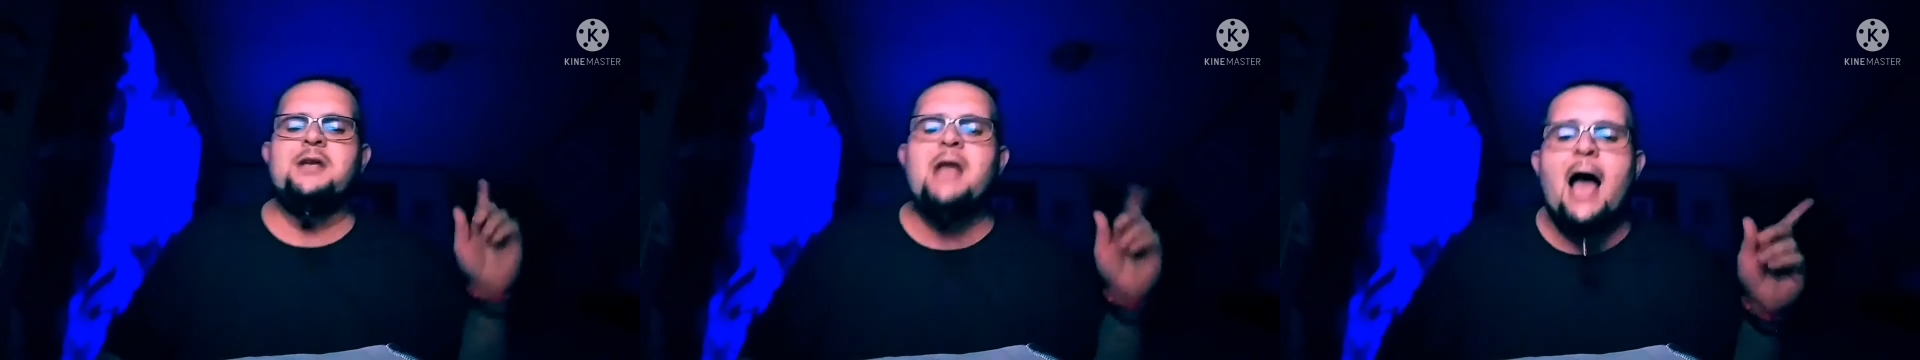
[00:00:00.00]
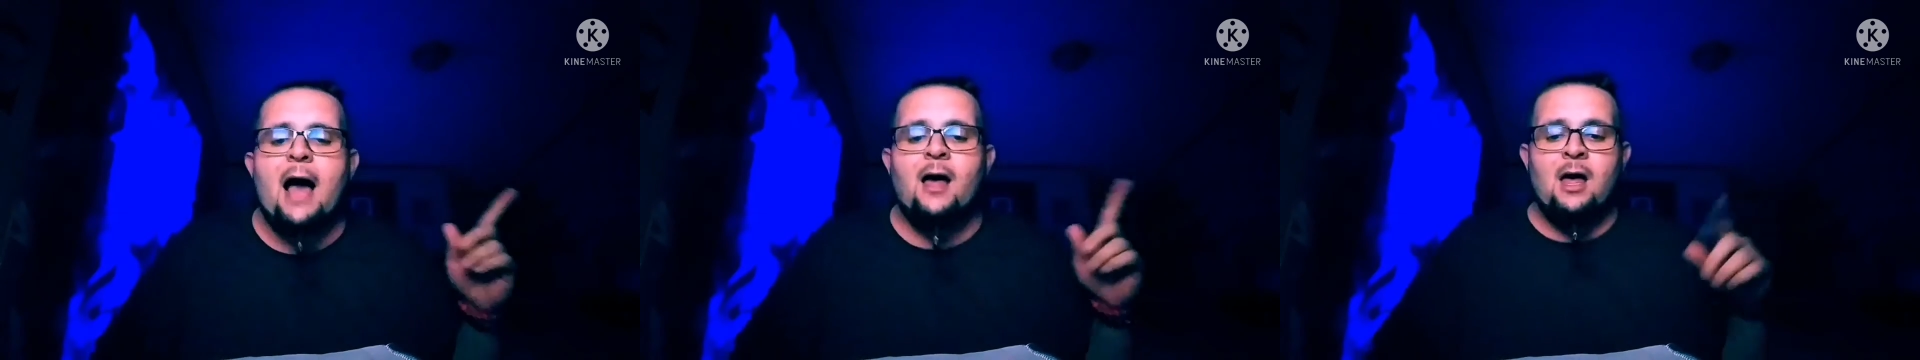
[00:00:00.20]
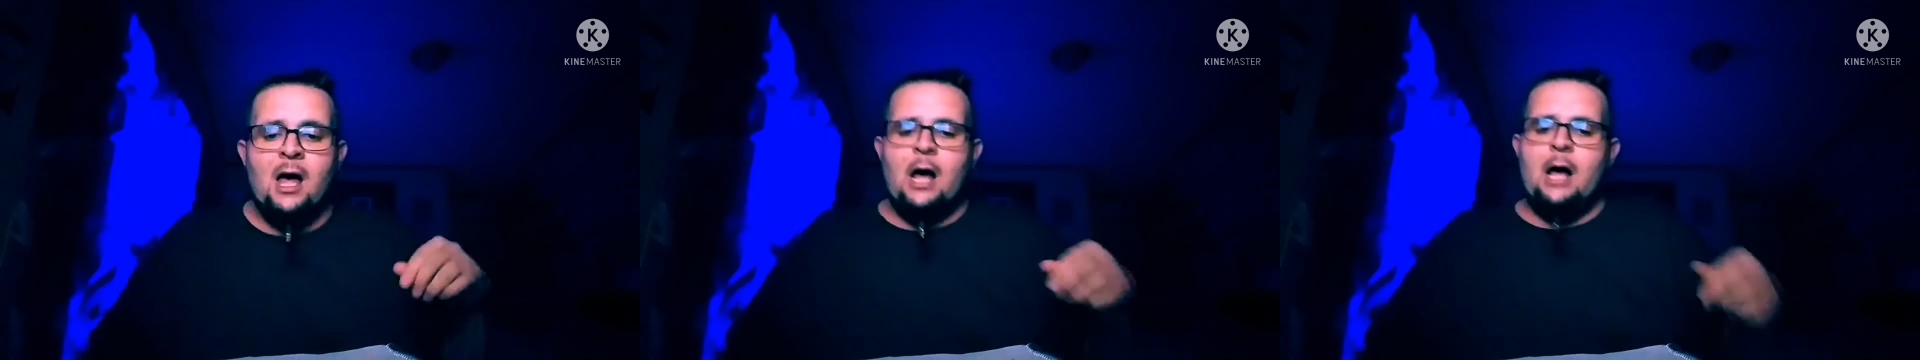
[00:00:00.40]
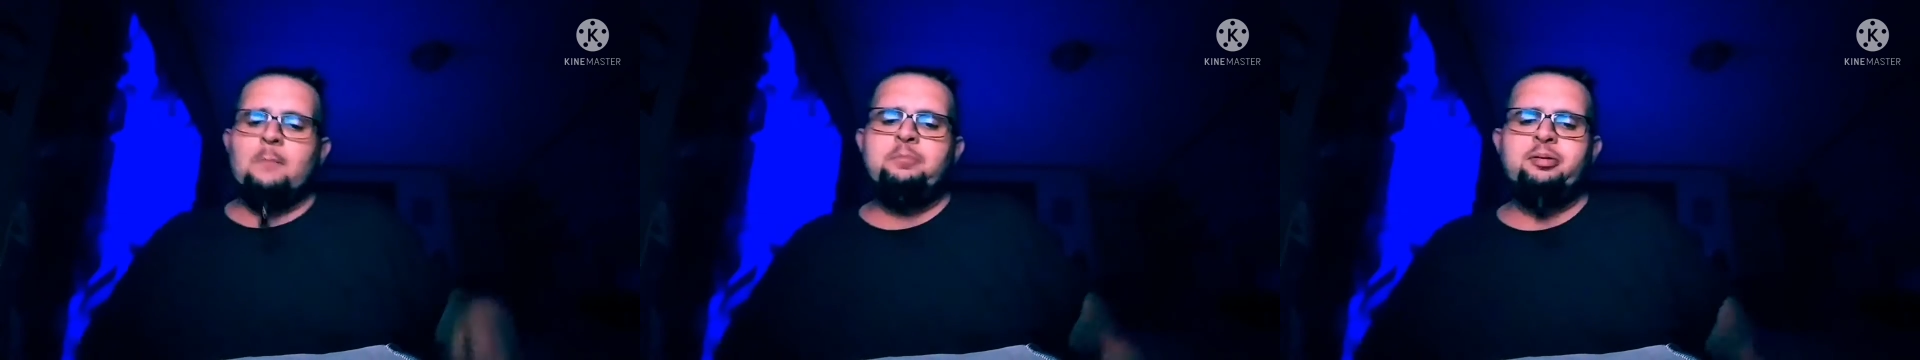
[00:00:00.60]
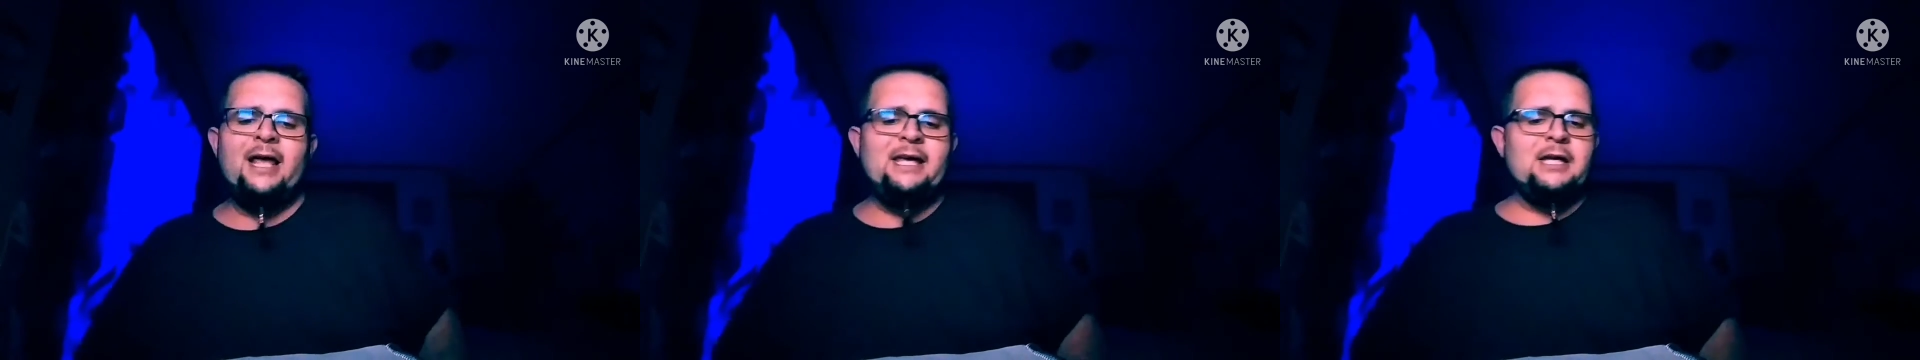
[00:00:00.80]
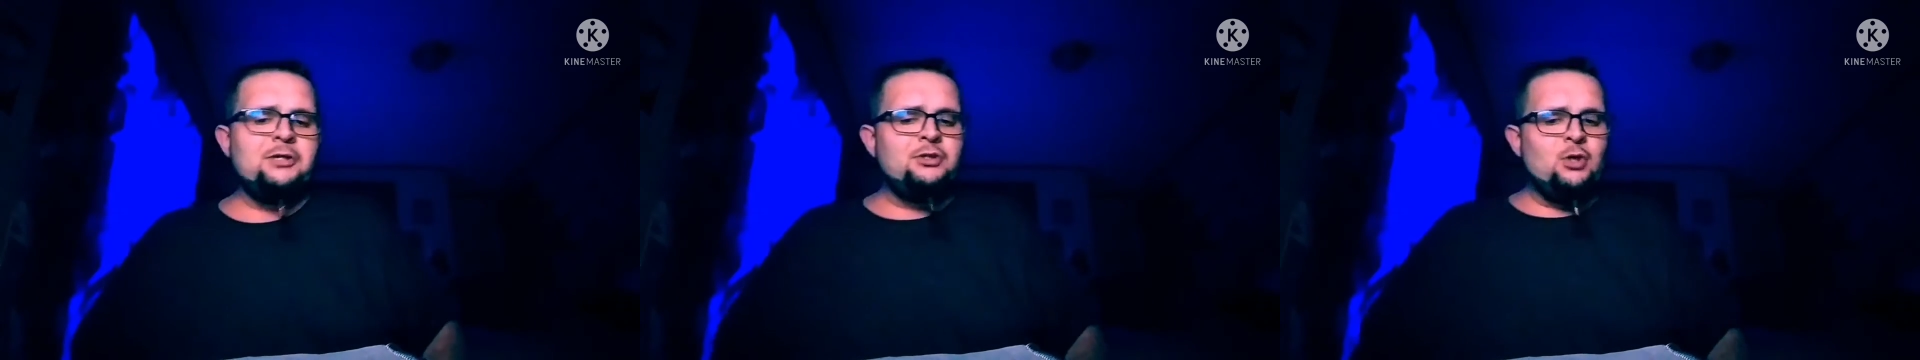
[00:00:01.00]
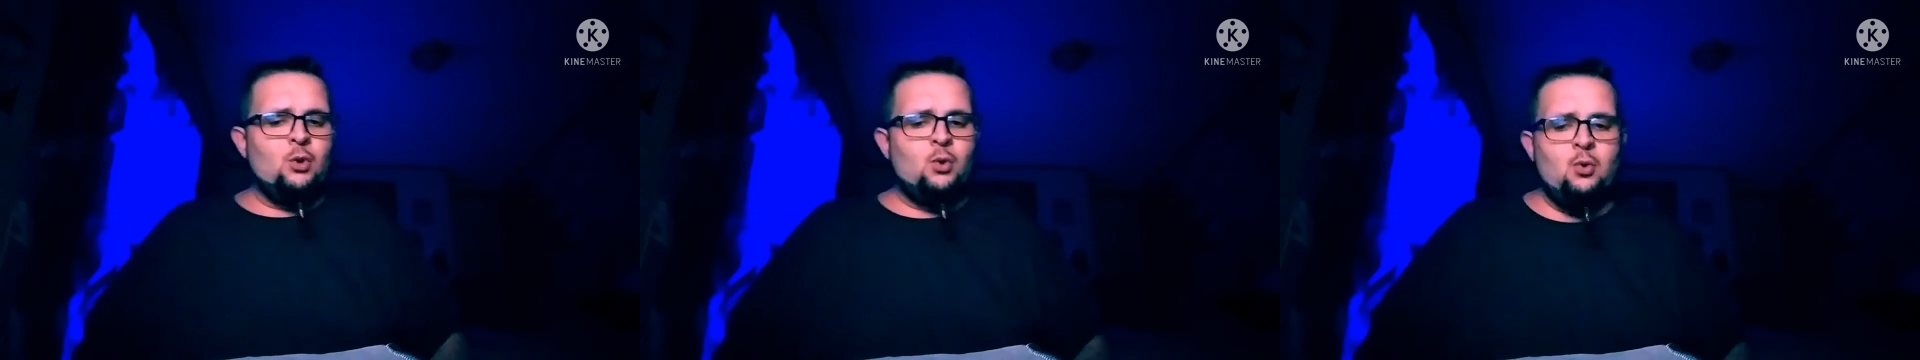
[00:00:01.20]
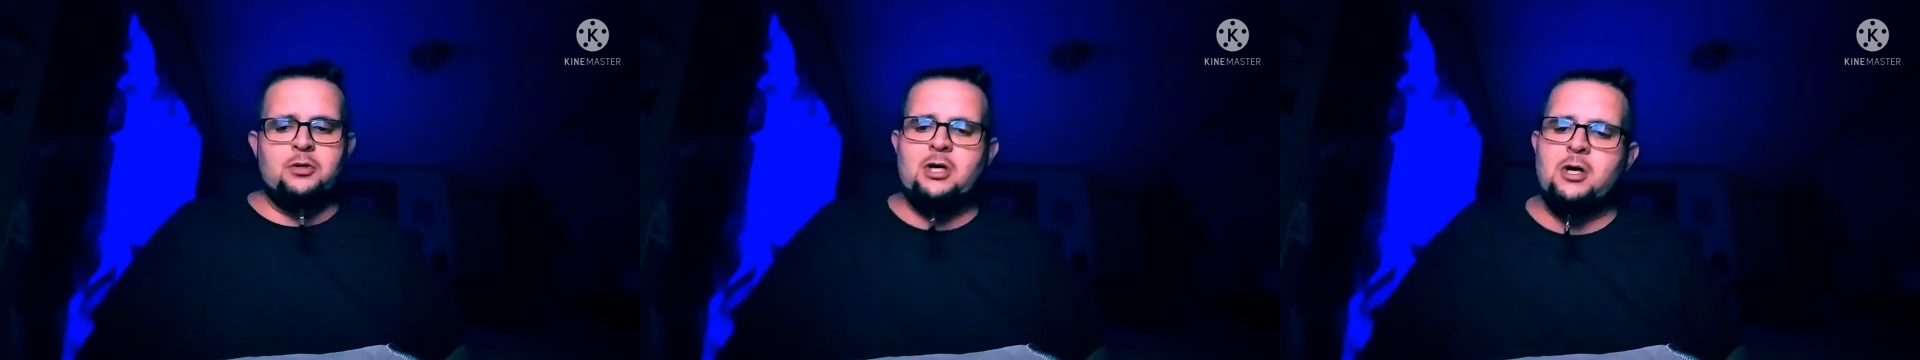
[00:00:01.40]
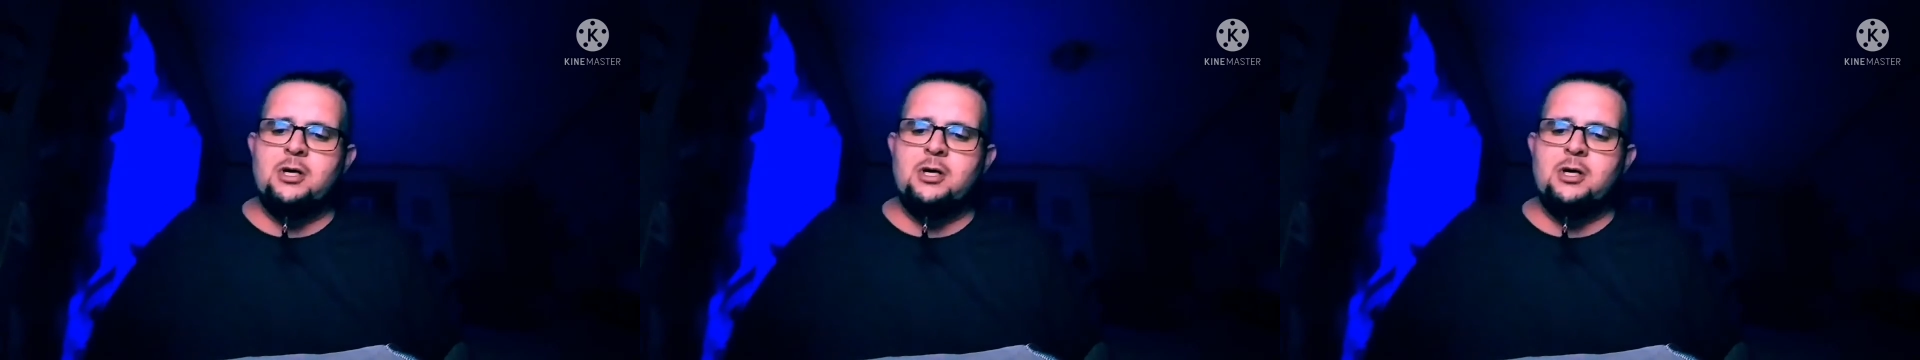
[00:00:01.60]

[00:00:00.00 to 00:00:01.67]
Nah, I'm playing dude,